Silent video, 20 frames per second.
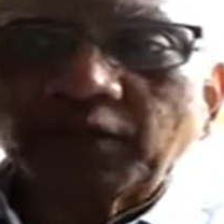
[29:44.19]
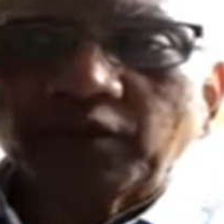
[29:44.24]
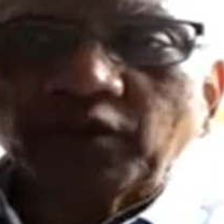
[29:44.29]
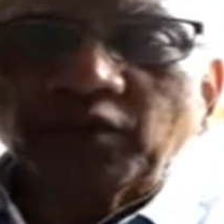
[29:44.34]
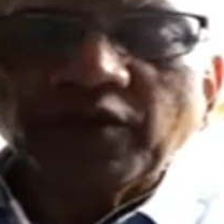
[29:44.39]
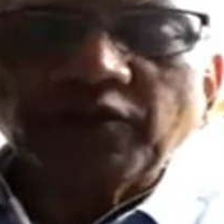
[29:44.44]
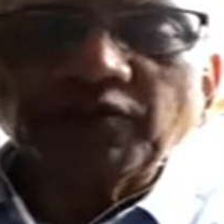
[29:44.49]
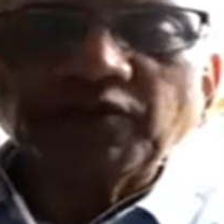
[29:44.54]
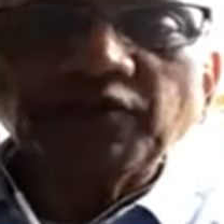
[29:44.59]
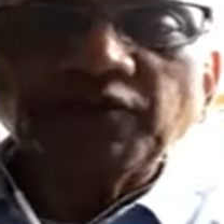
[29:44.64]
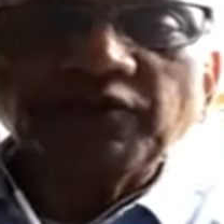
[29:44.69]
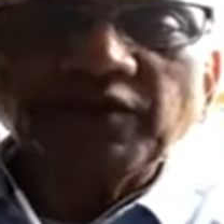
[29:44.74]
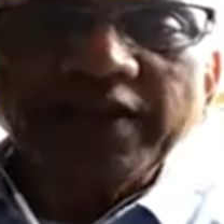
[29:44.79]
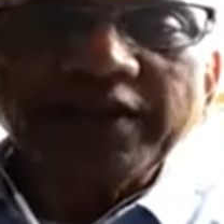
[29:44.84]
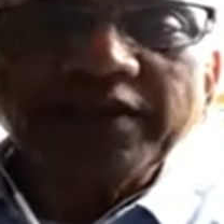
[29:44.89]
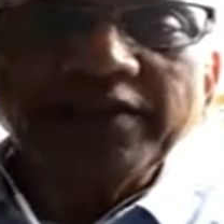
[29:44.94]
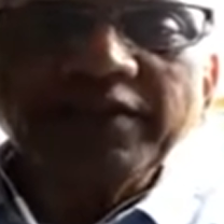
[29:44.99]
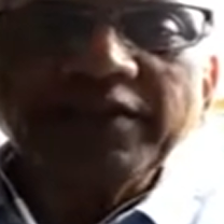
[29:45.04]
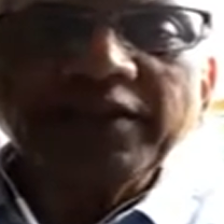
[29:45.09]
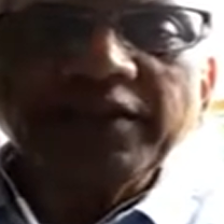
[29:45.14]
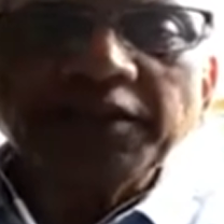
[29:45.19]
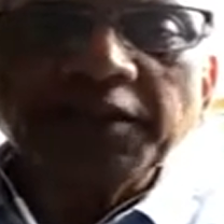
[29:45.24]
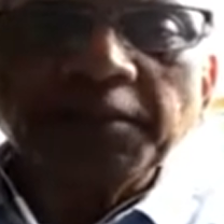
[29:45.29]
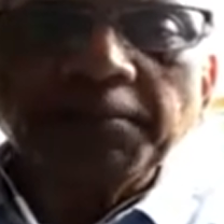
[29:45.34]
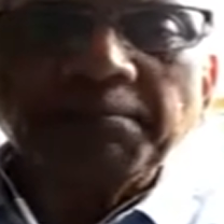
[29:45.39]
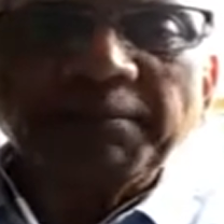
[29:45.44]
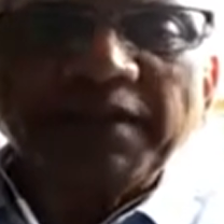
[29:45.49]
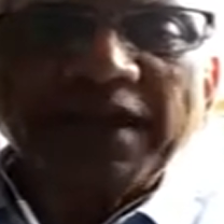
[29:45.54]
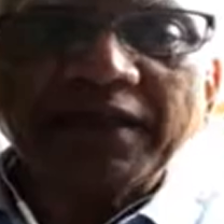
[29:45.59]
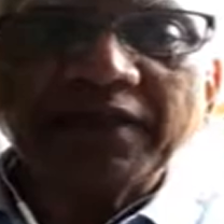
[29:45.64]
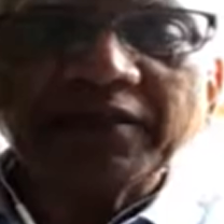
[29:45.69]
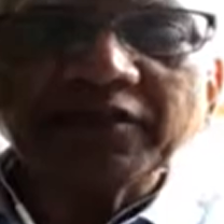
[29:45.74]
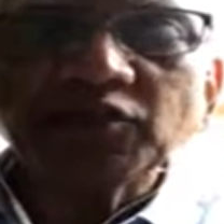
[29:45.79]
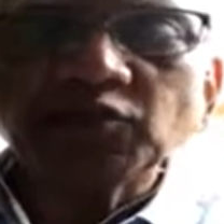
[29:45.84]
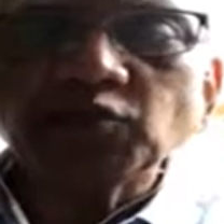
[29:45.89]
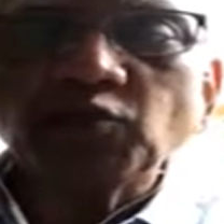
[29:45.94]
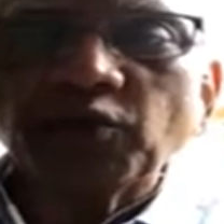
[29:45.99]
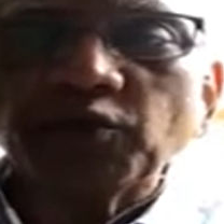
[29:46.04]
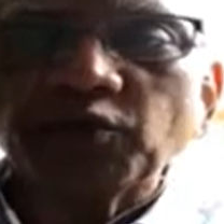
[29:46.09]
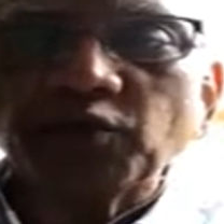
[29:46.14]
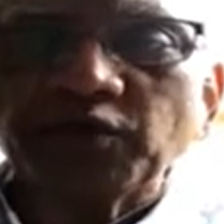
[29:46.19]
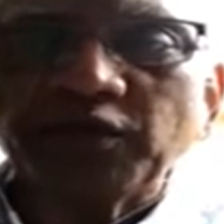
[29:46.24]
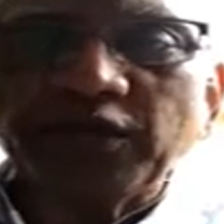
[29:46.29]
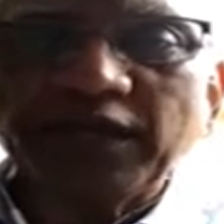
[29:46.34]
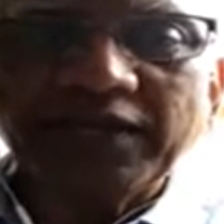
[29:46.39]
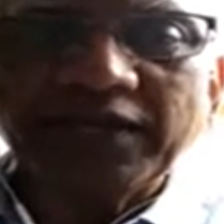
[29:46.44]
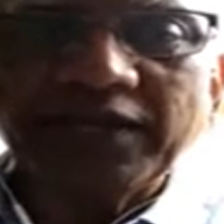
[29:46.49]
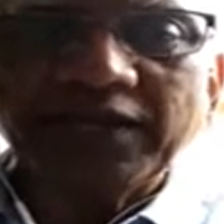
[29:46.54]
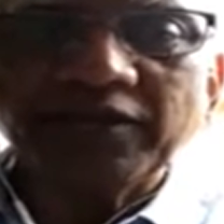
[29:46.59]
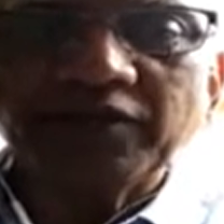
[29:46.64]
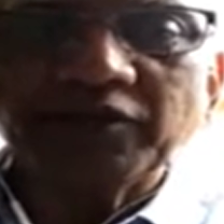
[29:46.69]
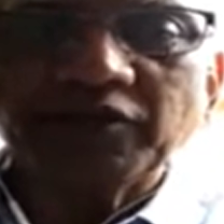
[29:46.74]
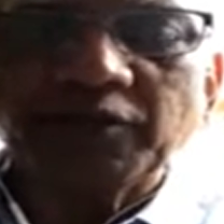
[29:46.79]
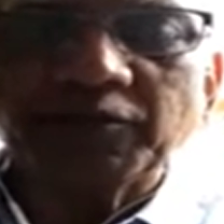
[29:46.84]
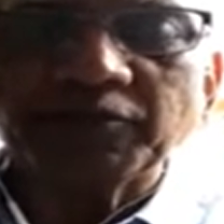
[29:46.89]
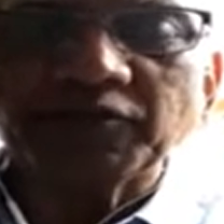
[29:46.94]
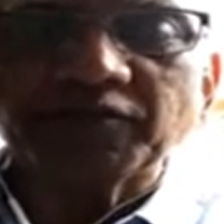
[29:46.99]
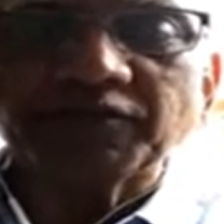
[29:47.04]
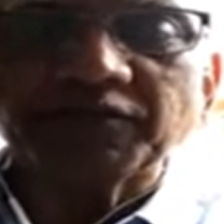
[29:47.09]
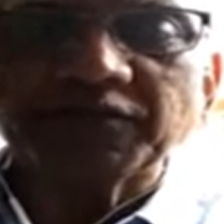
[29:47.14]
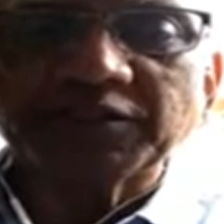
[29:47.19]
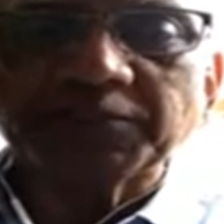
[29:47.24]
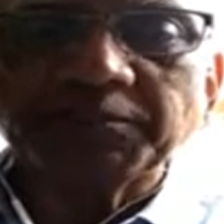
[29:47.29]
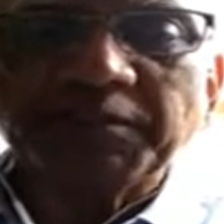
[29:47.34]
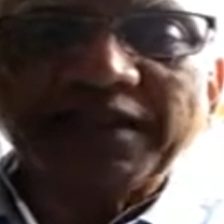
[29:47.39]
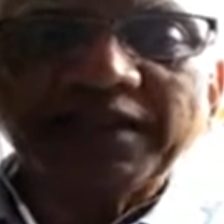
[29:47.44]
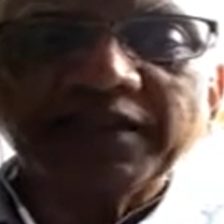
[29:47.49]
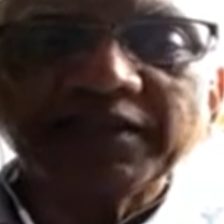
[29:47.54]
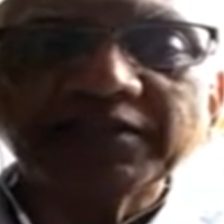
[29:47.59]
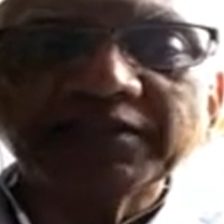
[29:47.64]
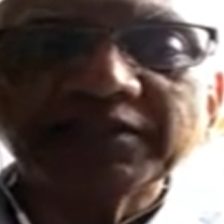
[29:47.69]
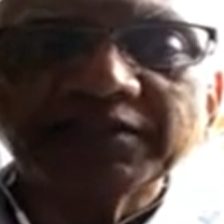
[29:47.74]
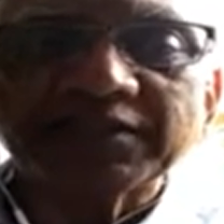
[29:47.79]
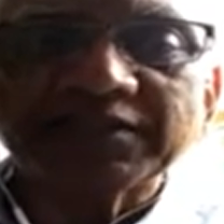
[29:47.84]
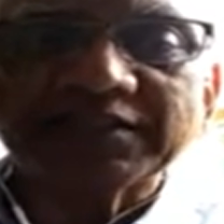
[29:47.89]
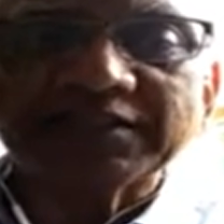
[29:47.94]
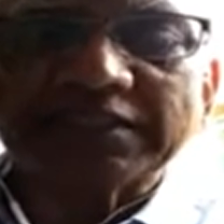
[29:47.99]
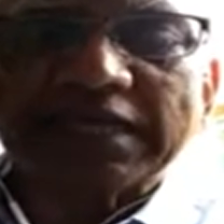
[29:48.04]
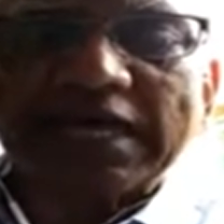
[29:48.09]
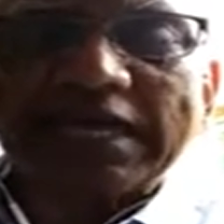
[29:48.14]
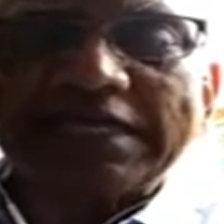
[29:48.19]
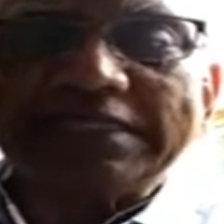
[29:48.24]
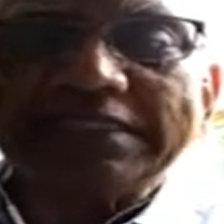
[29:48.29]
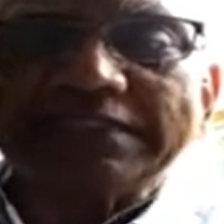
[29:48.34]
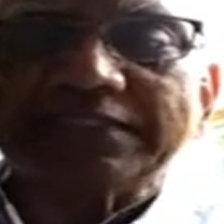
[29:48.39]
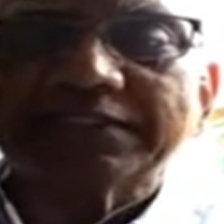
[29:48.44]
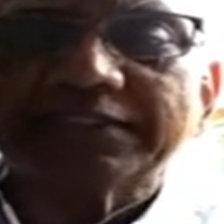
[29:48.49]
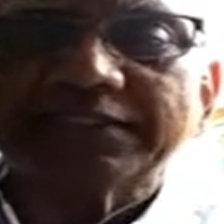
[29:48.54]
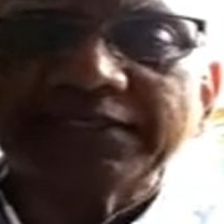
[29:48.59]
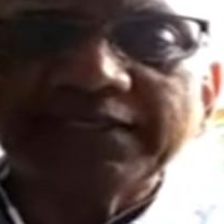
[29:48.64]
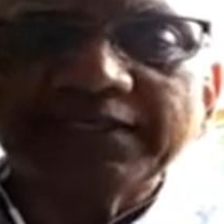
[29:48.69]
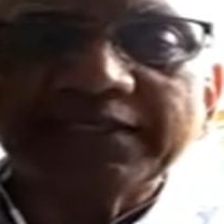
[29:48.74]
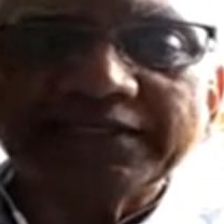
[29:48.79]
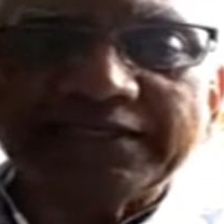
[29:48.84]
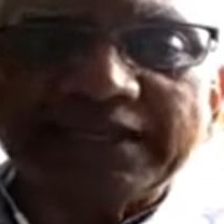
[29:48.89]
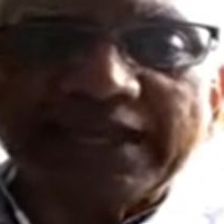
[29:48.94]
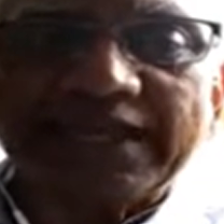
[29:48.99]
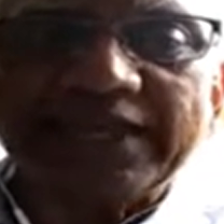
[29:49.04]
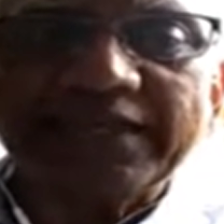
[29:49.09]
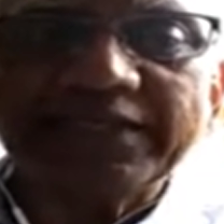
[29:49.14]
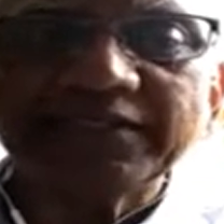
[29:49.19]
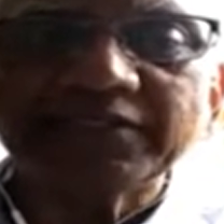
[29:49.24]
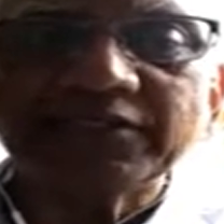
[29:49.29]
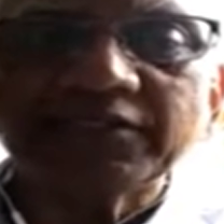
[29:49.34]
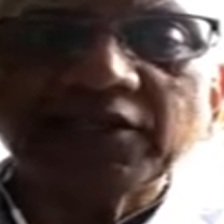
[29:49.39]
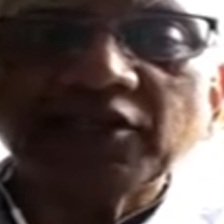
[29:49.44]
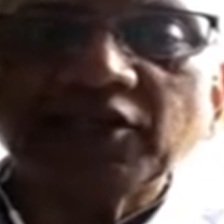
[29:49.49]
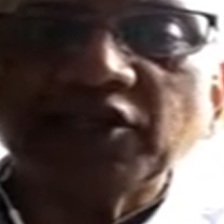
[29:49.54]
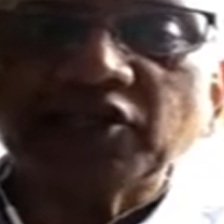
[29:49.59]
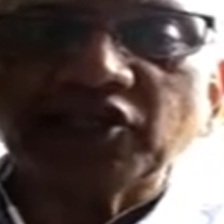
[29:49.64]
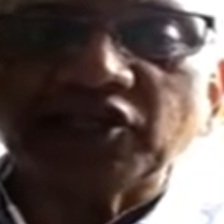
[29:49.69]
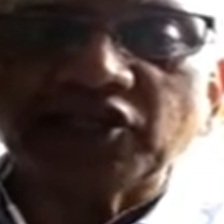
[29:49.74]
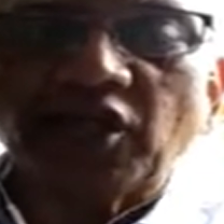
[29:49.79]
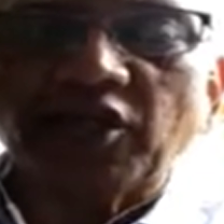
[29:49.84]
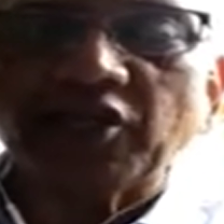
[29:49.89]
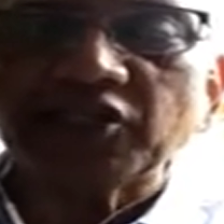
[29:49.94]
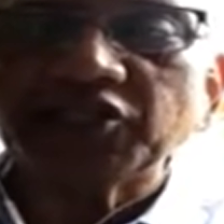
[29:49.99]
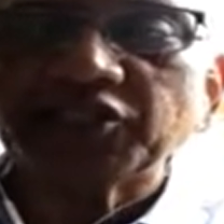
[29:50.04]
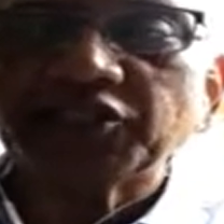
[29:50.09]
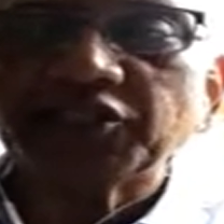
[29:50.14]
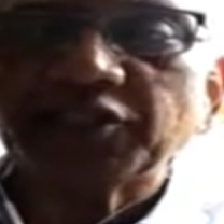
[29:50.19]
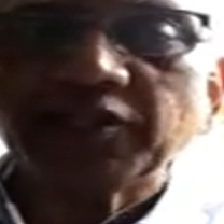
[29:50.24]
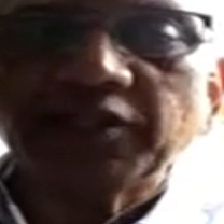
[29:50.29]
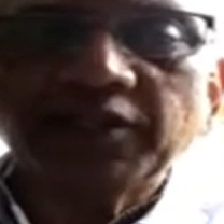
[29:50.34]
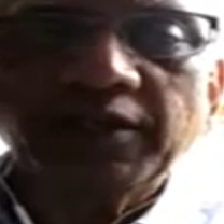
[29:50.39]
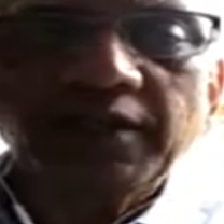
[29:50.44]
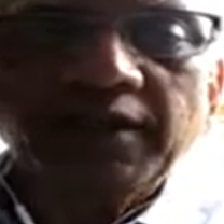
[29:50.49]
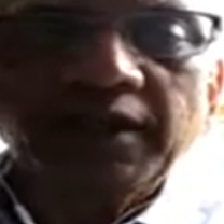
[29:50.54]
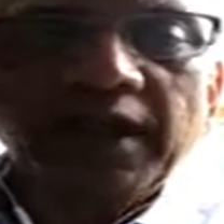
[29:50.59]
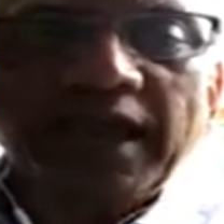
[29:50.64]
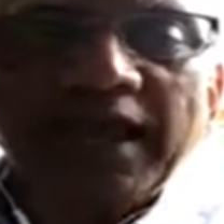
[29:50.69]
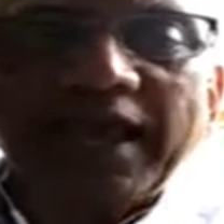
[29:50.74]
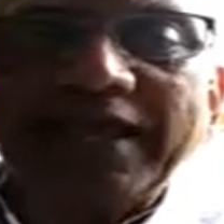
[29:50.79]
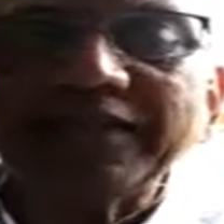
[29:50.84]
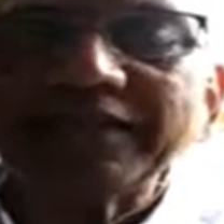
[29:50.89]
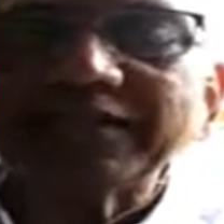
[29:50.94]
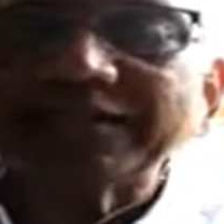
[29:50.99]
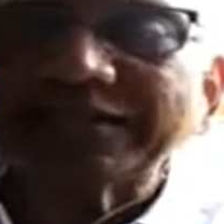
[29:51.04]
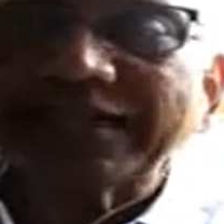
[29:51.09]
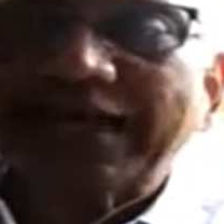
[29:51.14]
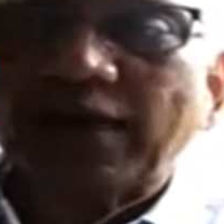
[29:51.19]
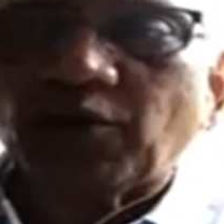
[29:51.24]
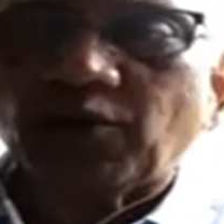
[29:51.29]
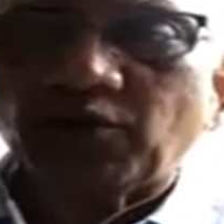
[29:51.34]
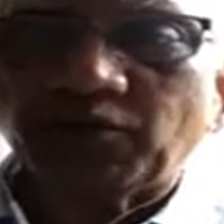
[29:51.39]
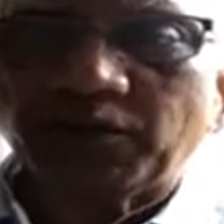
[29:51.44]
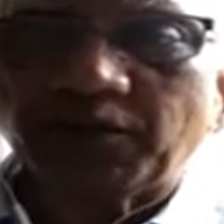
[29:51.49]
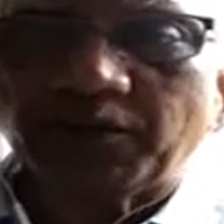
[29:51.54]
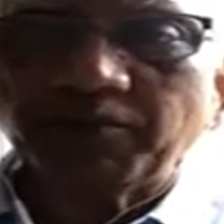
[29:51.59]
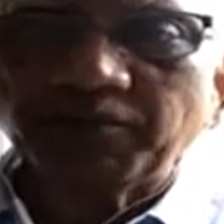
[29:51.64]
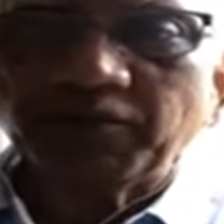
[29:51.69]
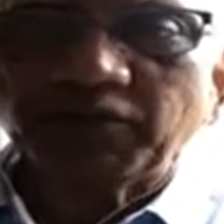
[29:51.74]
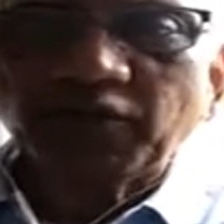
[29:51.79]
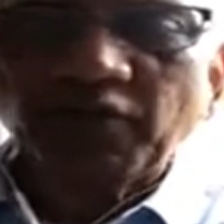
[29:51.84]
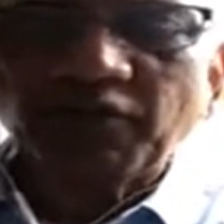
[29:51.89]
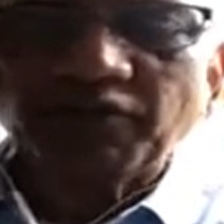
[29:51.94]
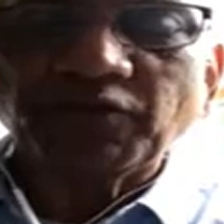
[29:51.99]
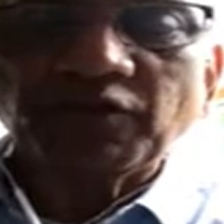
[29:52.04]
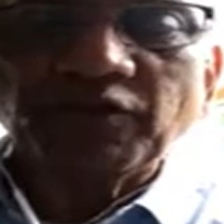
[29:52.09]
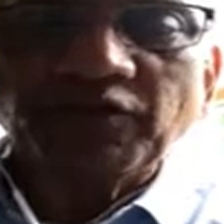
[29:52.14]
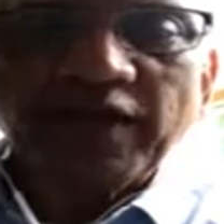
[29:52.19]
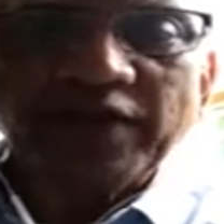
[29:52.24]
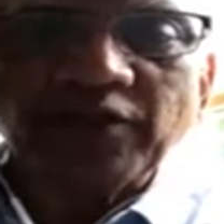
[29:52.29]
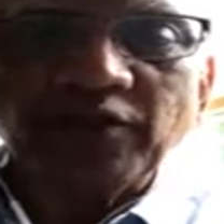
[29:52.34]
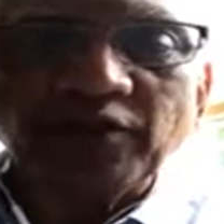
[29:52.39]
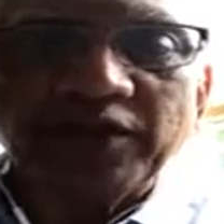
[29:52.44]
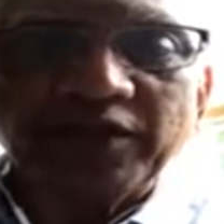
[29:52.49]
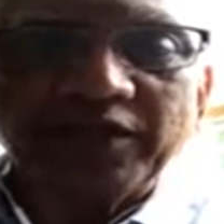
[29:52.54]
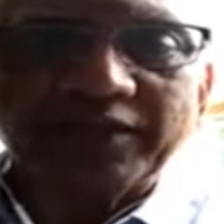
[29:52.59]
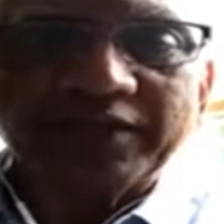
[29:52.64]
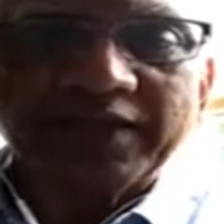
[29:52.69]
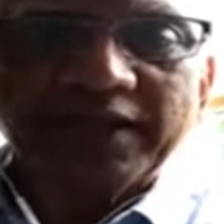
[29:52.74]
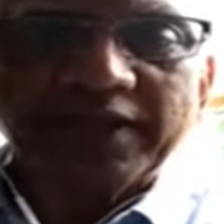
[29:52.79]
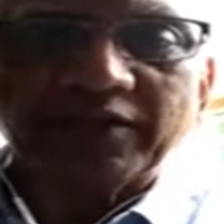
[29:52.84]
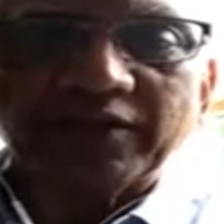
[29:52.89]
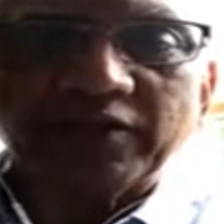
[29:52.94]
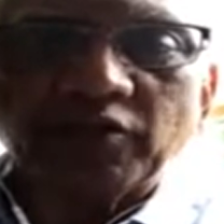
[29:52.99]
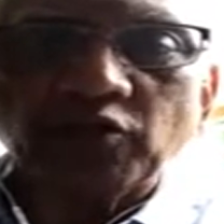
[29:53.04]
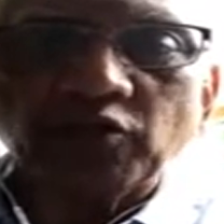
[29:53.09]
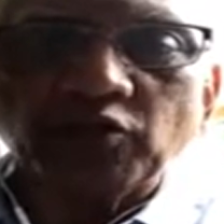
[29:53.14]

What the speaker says: You have to regulate and balance what you take in terms of smells, sights, taste, touch, and sound. You have to regulate that.